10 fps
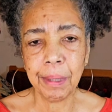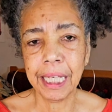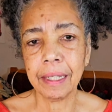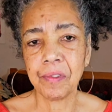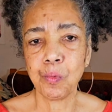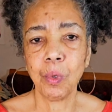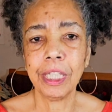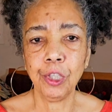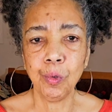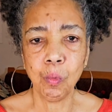because
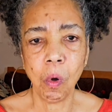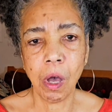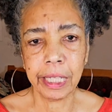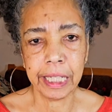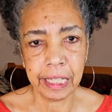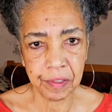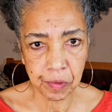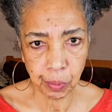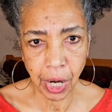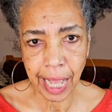what you want
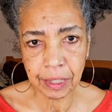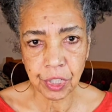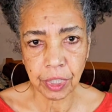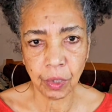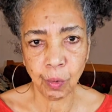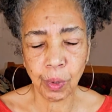is practical.